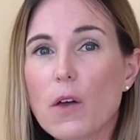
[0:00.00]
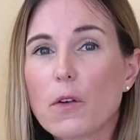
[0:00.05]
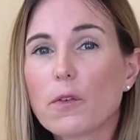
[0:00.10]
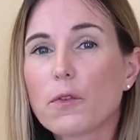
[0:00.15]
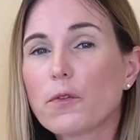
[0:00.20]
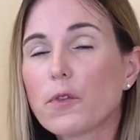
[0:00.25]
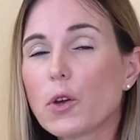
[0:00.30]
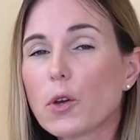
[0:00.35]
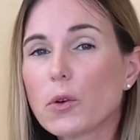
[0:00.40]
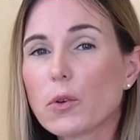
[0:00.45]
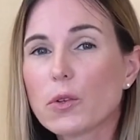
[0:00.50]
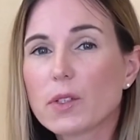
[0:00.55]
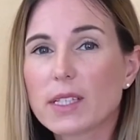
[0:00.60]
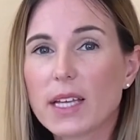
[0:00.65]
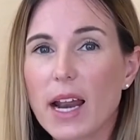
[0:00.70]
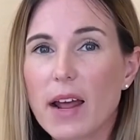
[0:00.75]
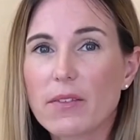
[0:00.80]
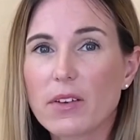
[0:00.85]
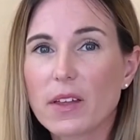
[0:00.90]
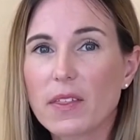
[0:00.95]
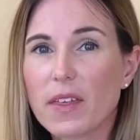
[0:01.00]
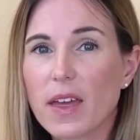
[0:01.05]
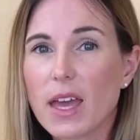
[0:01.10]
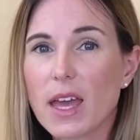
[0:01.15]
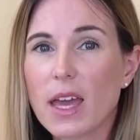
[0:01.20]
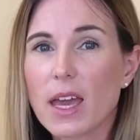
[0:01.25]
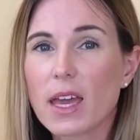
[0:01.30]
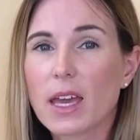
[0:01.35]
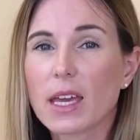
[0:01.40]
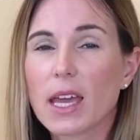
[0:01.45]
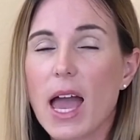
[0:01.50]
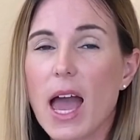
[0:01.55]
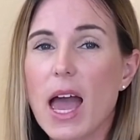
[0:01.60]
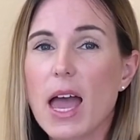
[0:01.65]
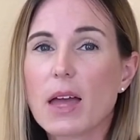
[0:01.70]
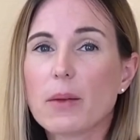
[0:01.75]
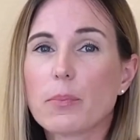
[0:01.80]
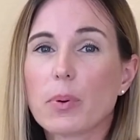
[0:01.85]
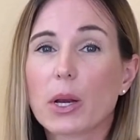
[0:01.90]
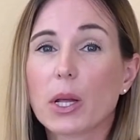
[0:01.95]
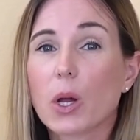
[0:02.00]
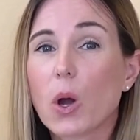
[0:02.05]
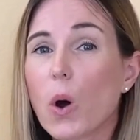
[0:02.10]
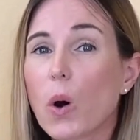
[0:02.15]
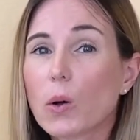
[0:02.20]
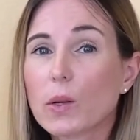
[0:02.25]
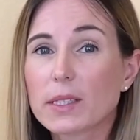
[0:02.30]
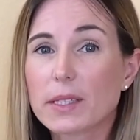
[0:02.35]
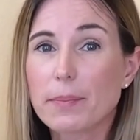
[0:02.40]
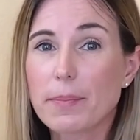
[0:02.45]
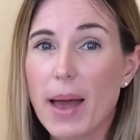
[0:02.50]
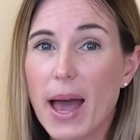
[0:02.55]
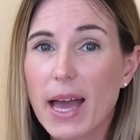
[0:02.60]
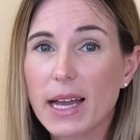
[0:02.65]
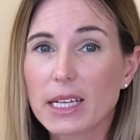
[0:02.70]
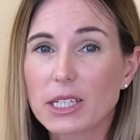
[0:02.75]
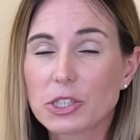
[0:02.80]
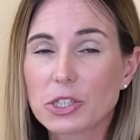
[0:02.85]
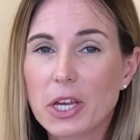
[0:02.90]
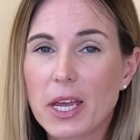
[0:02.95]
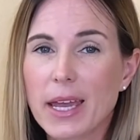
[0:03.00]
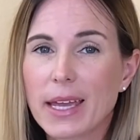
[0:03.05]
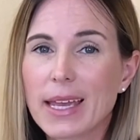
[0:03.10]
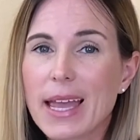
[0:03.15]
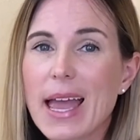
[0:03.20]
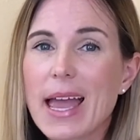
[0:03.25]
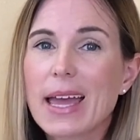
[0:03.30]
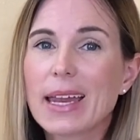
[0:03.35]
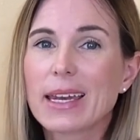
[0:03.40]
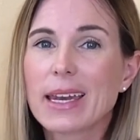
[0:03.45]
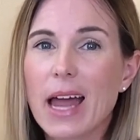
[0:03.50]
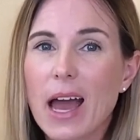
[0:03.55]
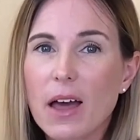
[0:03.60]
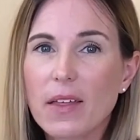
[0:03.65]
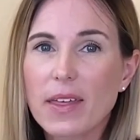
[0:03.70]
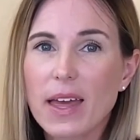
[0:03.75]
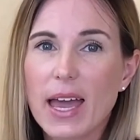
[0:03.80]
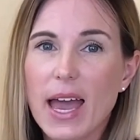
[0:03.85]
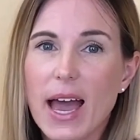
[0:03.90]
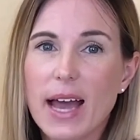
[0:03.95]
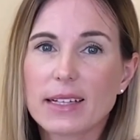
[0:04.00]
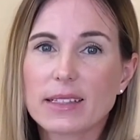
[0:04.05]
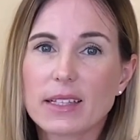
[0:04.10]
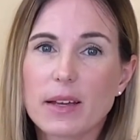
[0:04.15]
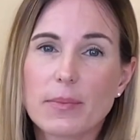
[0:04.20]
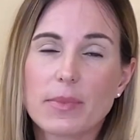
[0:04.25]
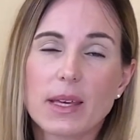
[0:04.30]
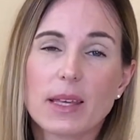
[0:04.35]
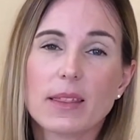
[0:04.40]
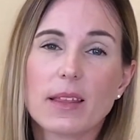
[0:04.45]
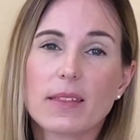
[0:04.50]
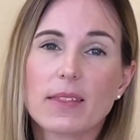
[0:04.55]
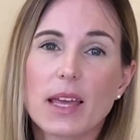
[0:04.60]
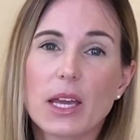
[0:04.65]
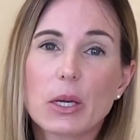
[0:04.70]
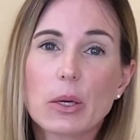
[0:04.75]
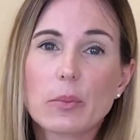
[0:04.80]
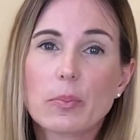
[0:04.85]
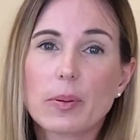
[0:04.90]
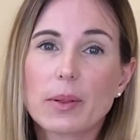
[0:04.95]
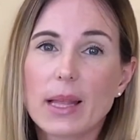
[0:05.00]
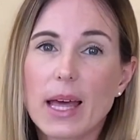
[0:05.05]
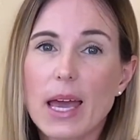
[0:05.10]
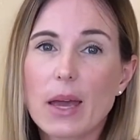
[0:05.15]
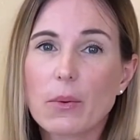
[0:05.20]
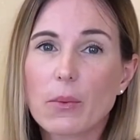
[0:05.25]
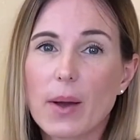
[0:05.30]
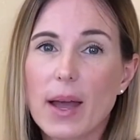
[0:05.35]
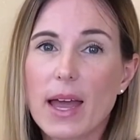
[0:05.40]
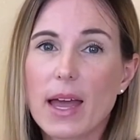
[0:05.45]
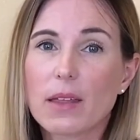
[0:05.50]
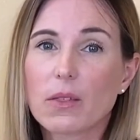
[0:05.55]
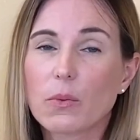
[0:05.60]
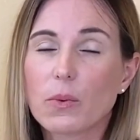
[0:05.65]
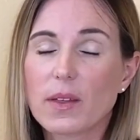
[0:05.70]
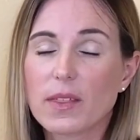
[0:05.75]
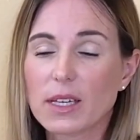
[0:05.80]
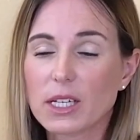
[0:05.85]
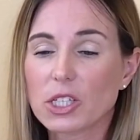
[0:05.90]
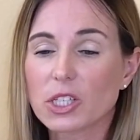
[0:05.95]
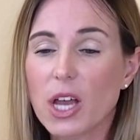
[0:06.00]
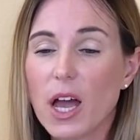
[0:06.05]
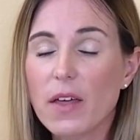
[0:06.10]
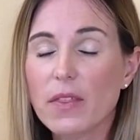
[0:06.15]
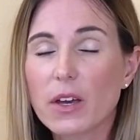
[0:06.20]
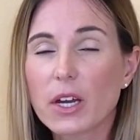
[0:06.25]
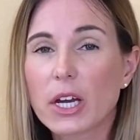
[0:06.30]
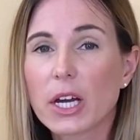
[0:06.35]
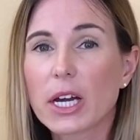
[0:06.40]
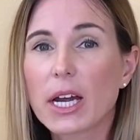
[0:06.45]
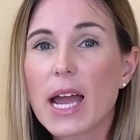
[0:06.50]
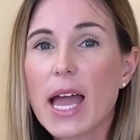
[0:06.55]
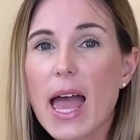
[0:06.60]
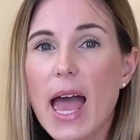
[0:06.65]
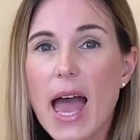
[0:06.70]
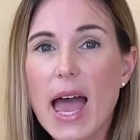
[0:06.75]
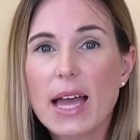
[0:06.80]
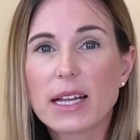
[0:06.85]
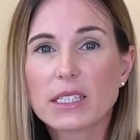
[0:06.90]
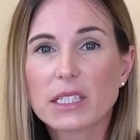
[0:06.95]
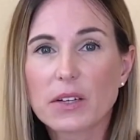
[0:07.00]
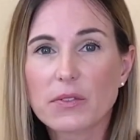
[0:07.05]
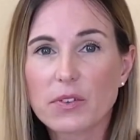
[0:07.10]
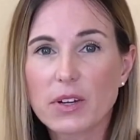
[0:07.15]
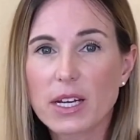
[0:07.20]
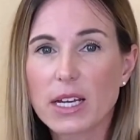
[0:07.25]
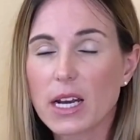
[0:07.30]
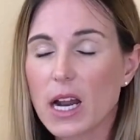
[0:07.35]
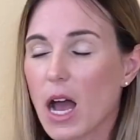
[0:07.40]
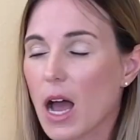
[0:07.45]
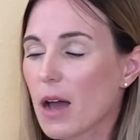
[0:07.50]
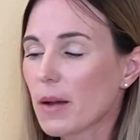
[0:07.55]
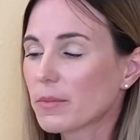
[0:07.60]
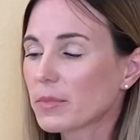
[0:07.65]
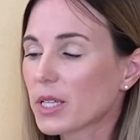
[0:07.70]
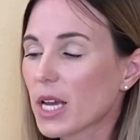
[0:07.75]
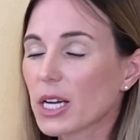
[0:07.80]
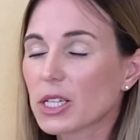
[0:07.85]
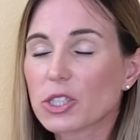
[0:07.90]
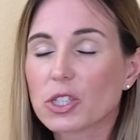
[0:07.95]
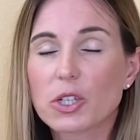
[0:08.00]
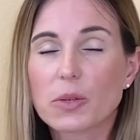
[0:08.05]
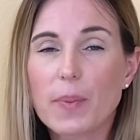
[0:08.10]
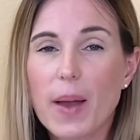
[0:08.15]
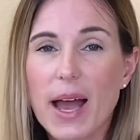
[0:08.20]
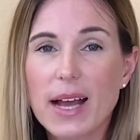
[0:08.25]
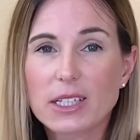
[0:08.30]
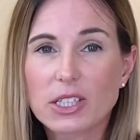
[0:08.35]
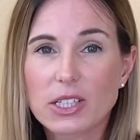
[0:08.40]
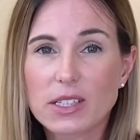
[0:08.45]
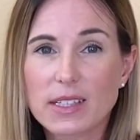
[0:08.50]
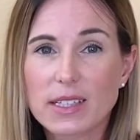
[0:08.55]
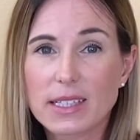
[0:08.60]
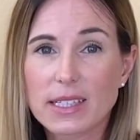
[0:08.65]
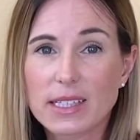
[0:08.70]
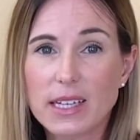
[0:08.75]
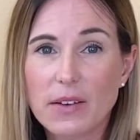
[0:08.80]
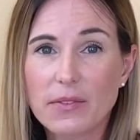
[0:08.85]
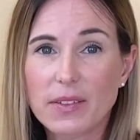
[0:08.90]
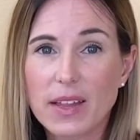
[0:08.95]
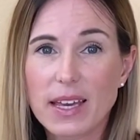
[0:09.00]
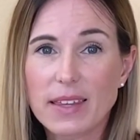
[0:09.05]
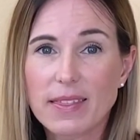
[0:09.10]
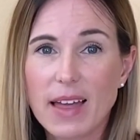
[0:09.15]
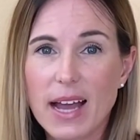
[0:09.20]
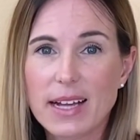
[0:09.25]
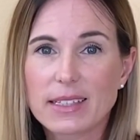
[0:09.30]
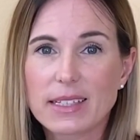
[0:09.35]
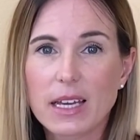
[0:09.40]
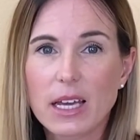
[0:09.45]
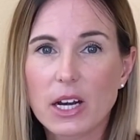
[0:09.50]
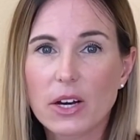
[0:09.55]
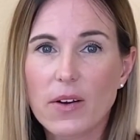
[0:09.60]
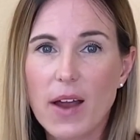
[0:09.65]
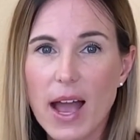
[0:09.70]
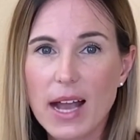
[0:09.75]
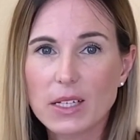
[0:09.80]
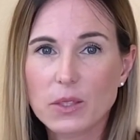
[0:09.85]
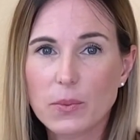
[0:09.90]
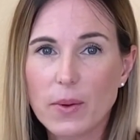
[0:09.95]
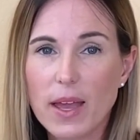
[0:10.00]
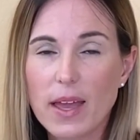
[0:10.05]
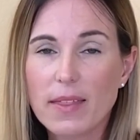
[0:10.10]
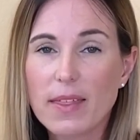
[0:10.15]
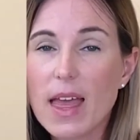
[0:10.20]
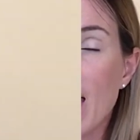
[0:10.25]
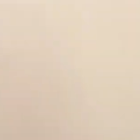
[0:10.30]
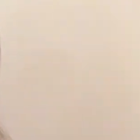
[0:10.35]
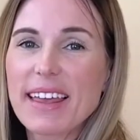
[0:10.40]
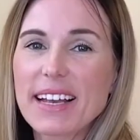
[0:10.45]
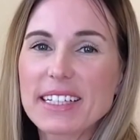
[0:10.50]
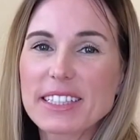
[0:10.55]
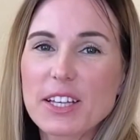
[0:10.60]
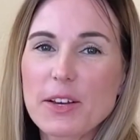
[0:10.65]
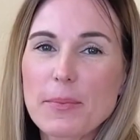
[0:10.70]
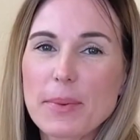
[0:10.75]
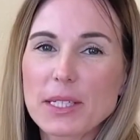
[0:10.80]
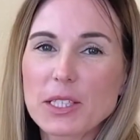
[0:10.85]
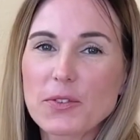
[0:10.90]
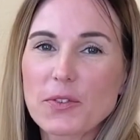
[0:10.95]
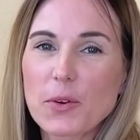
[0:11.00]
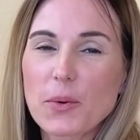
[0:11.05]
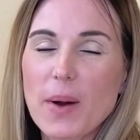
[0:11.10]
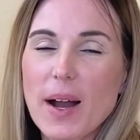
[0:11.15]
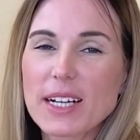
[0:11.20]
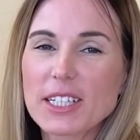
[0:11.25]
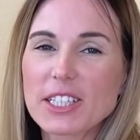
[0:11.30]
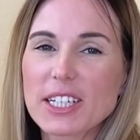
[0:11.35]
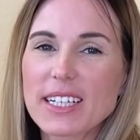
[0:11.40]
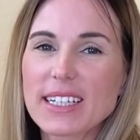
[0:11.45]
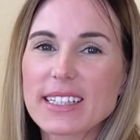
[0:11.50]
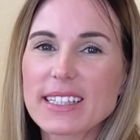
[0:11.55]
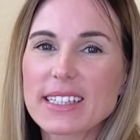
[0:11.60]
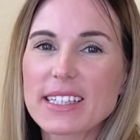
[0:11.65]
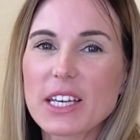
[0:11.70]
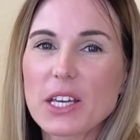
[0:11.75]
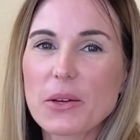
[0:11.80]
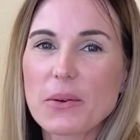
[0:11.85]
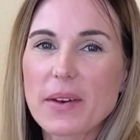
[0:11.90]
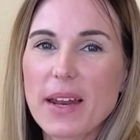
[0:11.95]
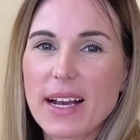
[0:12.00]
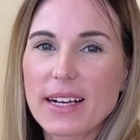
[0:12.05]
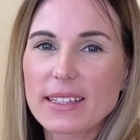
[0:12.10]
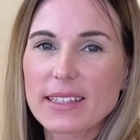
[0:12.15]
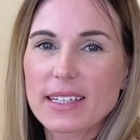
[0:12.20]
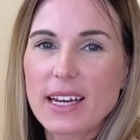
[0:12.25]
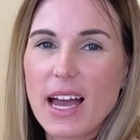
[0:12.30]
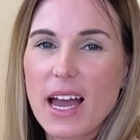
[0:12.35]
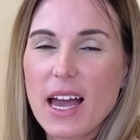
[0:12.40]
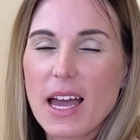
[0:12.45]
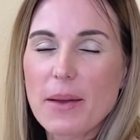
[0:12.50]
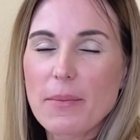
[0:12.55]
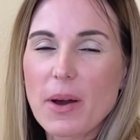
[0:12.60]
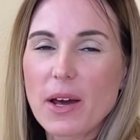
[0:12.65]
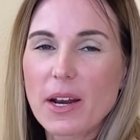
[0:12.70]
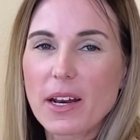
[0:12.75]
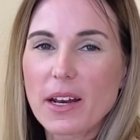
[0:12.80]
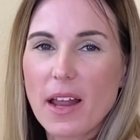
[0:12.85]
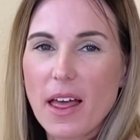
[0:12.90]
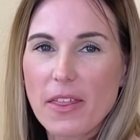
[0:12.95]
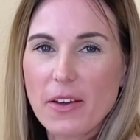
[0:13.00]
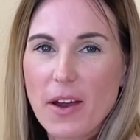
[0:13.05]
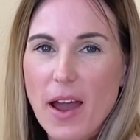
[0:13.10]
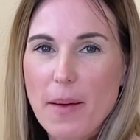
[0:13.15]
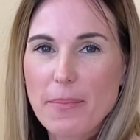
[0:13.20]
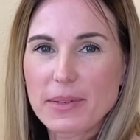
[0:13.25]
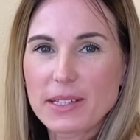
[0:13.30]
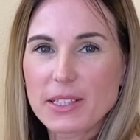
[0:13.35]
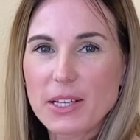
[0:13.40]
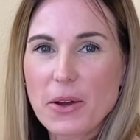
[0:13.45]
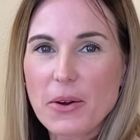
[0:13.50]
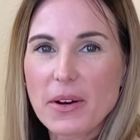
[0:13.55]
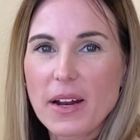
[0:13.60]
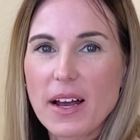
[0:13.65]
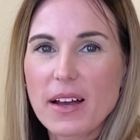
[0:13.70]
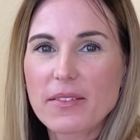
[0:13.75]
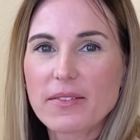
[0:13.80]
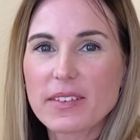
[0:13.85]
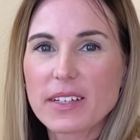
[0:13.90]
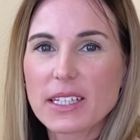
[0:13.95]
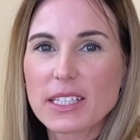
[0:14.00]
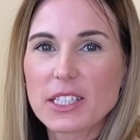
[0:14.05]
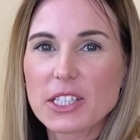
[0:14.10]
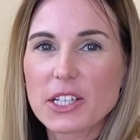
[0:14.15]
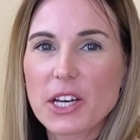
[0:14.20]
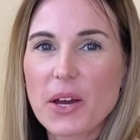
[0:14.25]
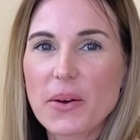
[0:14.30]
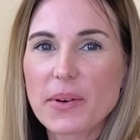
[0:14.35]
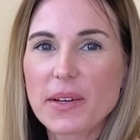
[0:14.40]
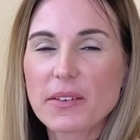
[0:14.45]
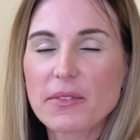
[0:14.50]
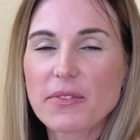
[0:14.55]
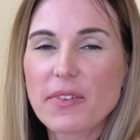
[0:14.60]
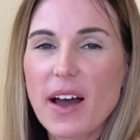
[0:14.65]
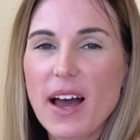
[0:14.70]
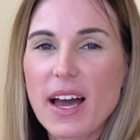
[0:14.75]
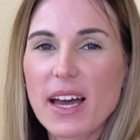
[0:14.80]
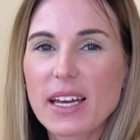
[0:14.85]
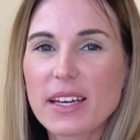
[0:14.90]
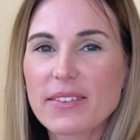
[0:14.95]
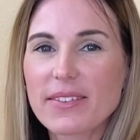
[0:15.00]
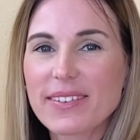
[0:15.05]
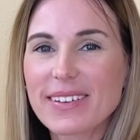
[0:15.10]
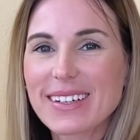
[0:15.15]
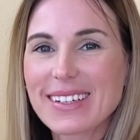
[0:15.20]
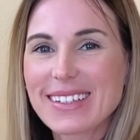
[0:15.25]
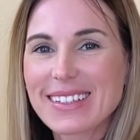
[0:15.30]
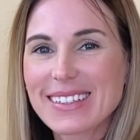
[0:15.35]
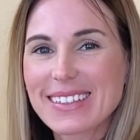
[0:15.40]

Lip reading: foods and everything and putting holes in packaging, now they had something that they could play with each other and different textured patches and stuff like that to interact with. Thanks so much for watching. See you next time on another episode of Need to Know in 5.